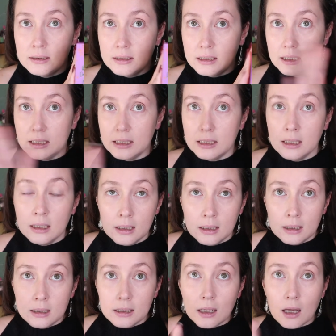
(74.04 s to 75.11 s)
the
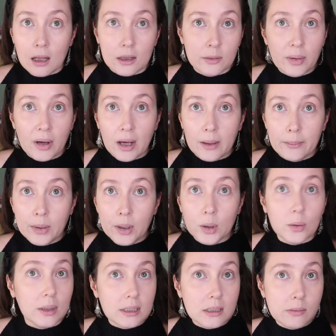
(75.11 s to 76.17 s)
ColourPop
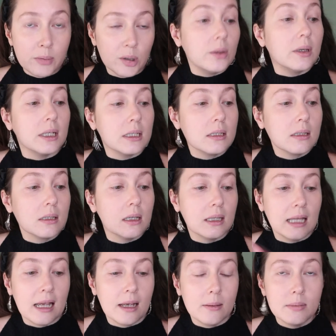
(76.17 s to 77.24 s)
Hocus Pocus
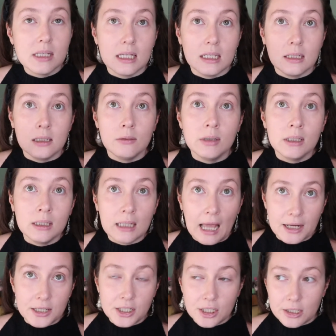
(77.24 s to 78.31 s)
collabs, they did one
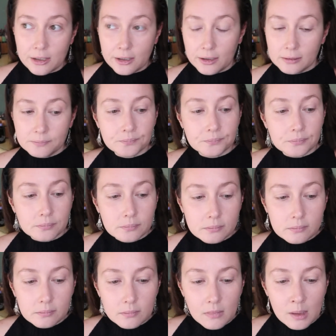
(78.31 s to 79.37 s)
last year,
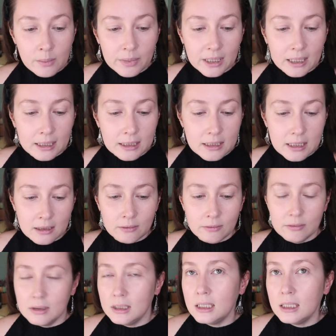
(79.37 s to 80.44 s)
but it didn't
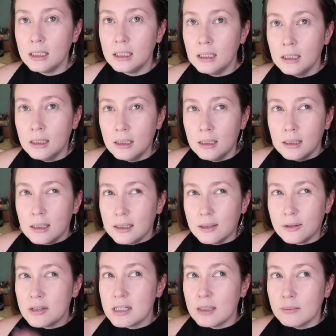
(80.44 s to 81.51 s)
really, there
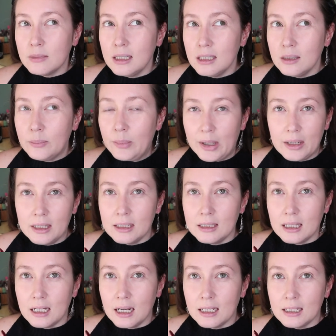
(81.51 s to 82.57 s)
was something about it
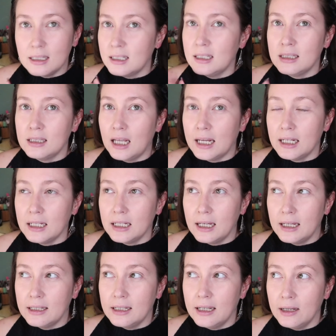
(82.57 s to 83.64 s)
that I didn't like.
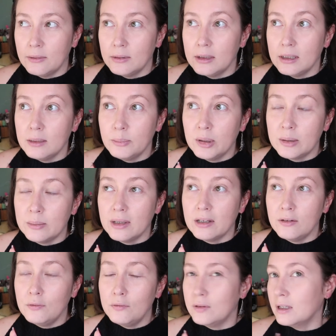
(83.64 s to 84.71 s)
I can't really put
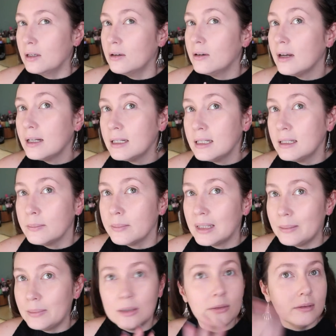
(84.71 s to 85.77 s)
my finger on it.
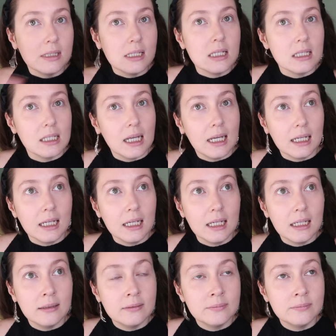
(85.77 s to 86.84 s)
Maybe it was
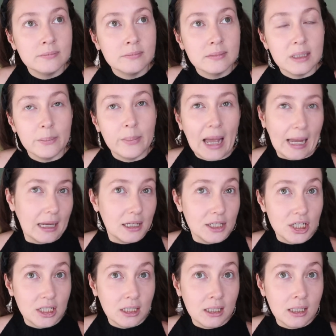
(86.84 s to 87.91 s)
like the
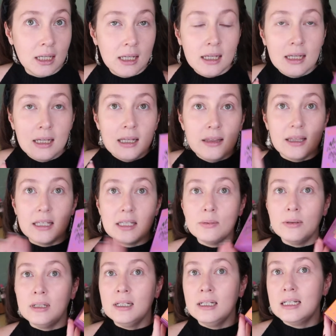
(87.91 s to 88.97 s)
packaging. This
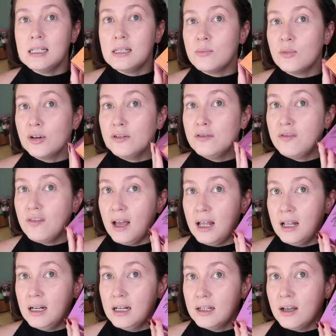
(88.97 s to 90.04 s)
one is more
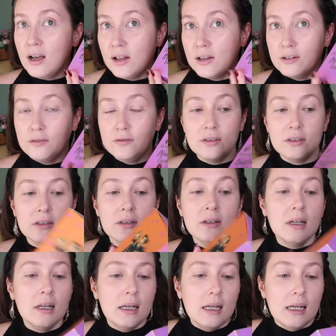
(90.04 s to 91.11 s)
fun and colorful,
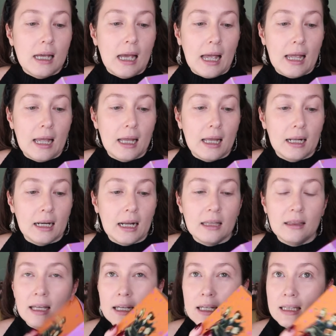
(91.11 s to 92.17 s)
and I
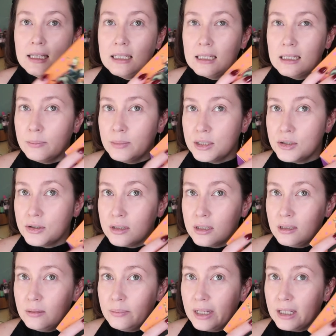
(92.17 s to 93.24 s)
like the
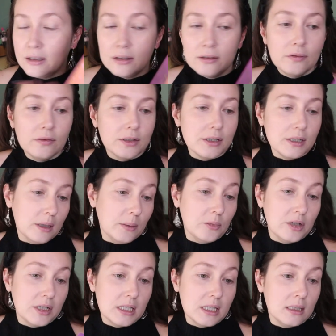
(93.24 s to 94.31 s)
imagery better for some
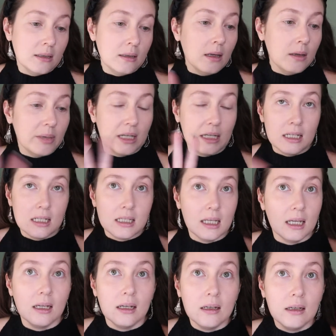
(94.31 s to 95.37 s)
reason, but it is
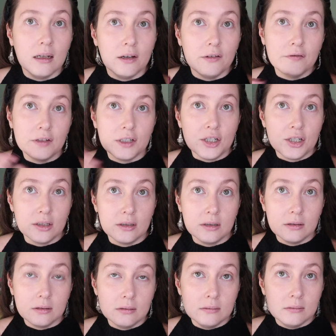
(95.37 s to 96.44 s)
like
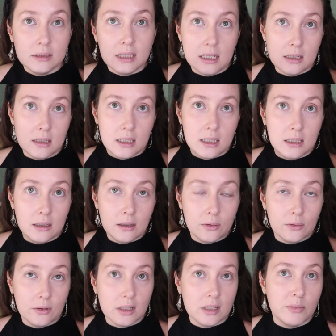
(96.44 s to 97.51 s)
official Disney
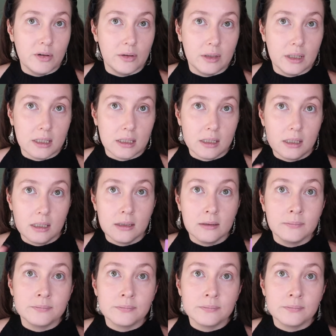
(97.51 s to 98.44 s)
Hocus Pocus